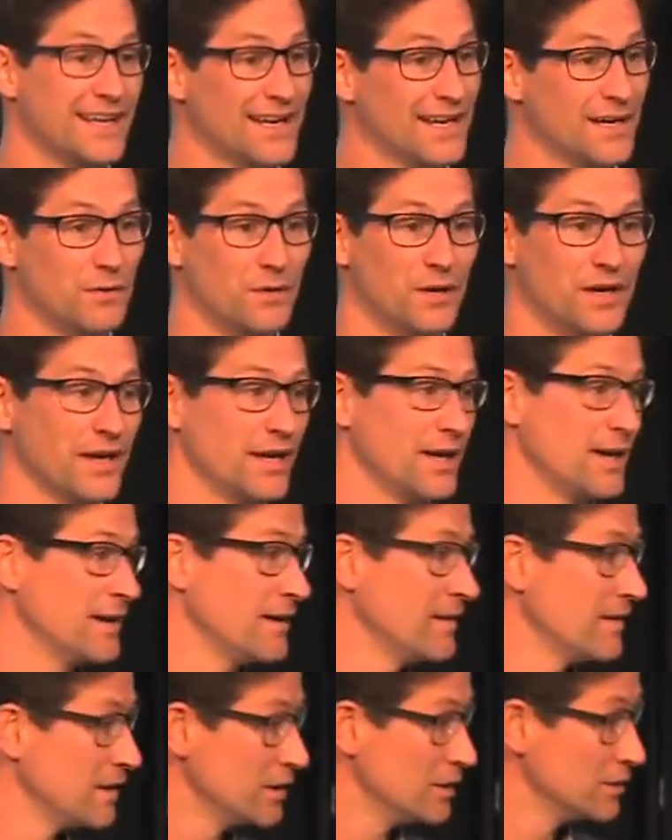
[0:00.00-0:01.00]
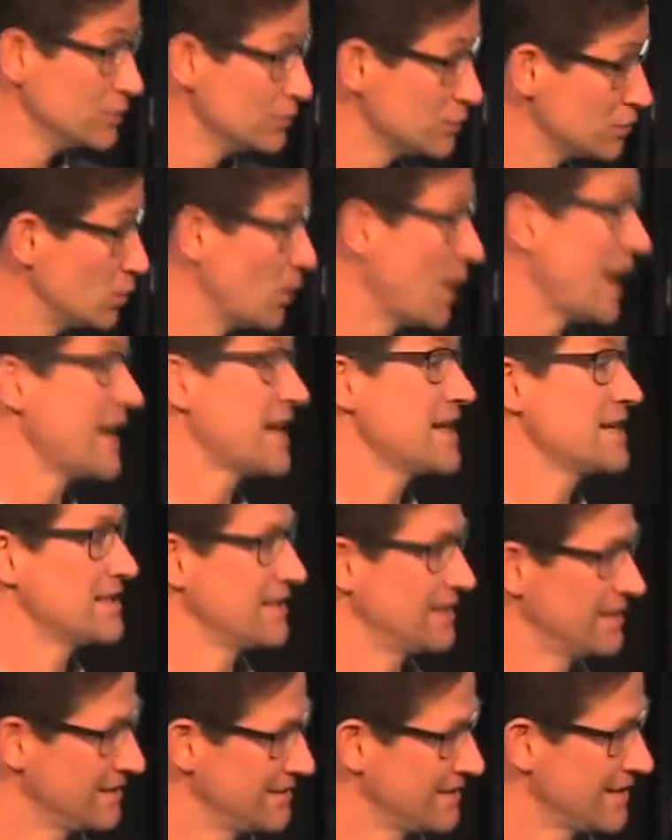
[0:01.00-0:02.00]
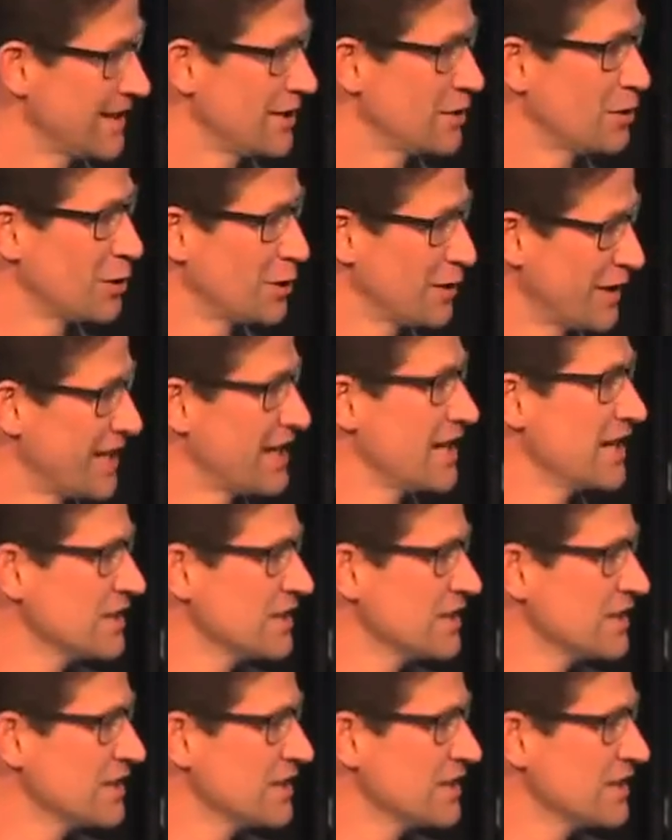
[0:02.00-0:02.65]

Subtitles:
and I wanna lose weight and all that.